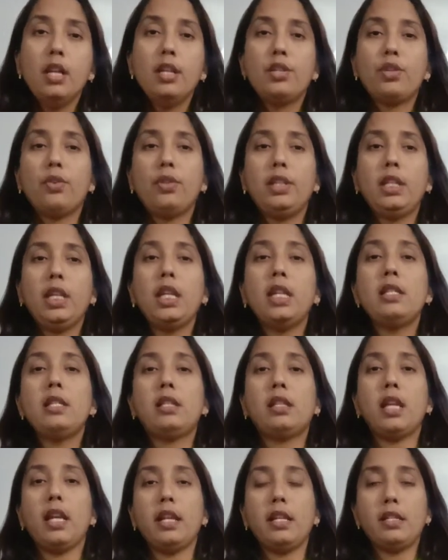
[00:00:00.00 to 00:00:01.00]
So these
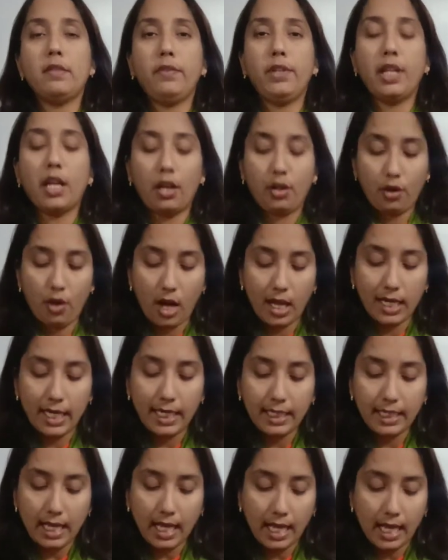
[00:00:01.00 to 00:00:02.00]
things we are
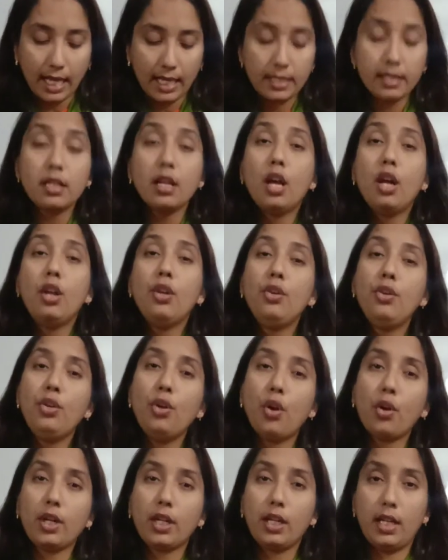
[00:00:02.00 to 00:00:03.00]
calling as
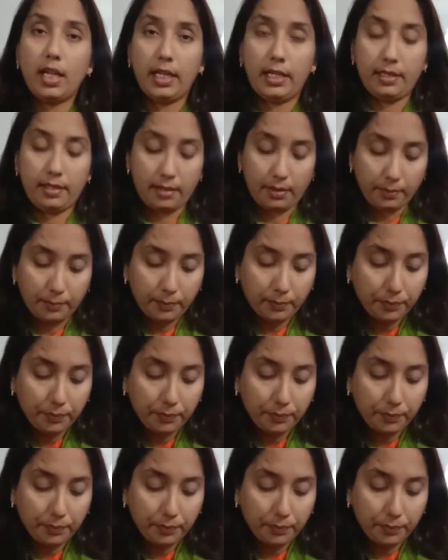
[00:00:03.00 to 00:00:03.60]
localized.